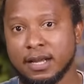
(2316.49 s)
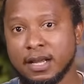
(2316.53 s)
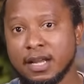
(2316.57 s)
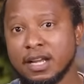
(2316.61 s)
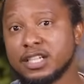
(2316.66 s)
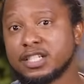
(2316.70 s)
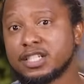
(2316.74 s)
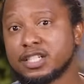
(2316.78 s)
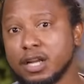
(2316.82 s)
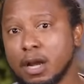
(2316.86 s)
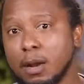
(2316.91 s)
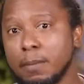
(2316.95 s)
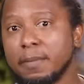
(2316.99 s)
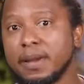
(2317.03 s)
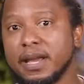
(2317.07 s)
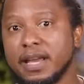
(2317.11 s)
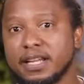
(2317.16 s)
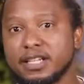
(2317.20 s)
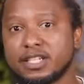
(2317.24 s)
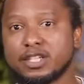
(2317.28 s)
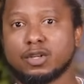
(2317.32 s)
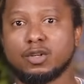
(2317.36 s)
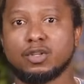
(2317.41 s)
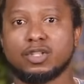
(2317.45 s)
some
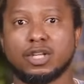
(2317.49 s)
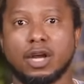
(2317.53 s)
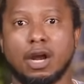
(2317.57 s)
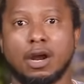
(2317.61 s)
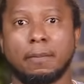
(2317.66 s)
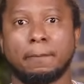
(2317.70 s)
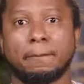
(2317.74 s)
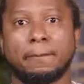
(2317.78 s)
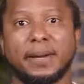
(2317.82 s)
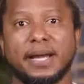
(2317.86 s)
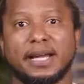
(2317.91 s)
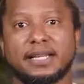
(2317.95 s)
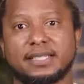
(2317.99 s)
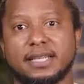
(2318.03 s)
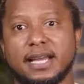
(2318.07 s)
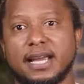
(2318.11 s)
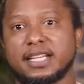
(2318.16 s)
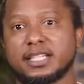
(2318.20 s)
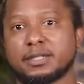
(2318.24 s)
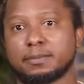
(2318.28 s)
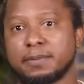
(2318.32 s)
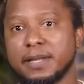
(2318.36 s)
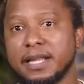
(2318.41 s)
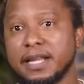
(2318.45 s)
issues are best
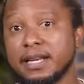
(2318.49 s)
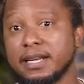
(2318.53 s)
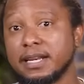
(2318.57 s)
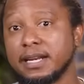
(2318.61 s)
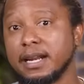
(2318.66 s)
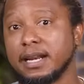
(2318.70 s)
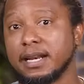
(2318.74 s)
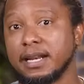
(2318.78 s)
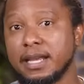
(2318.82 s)
explained in an